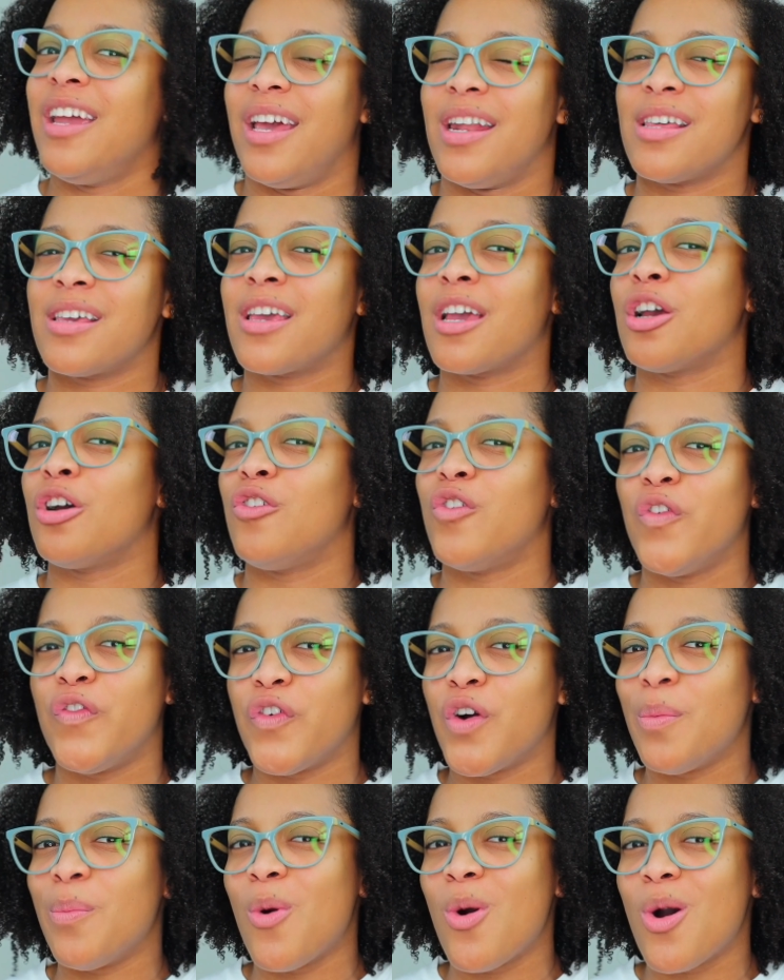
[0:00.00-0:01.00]
and it can go
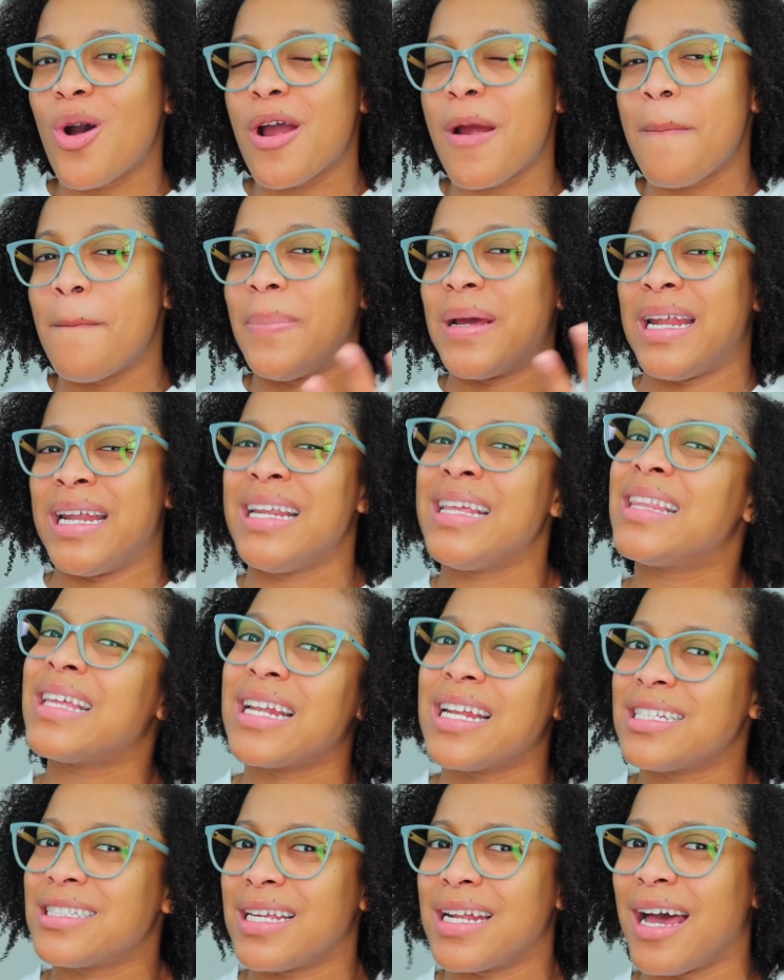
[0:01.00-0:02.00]
for more, but anything
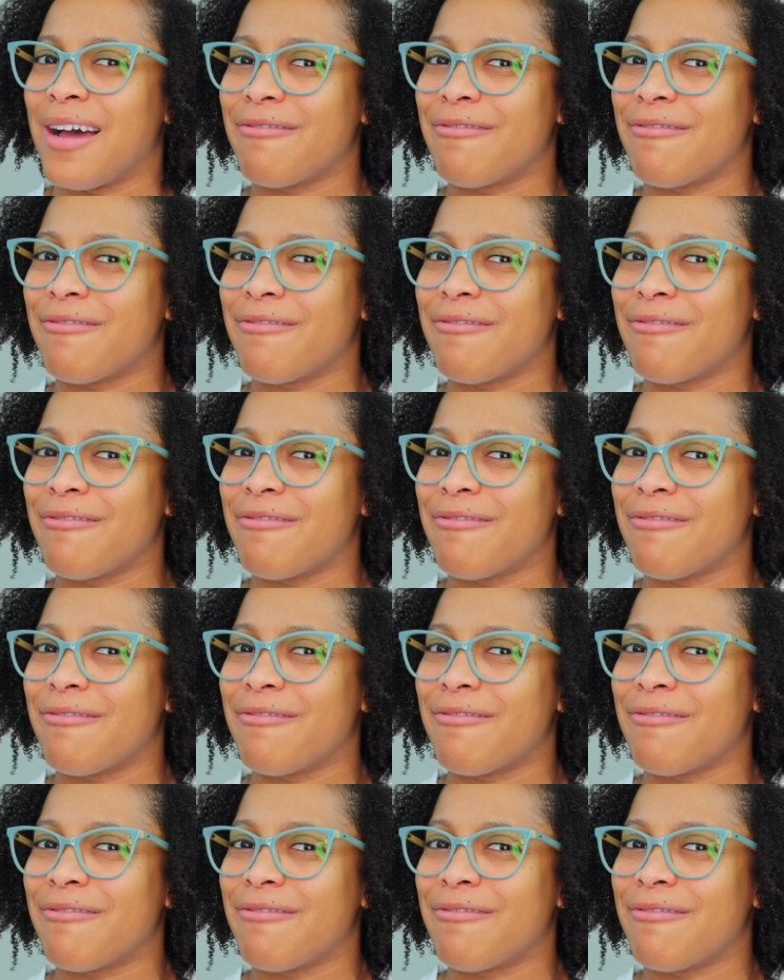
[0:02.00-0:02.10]
less than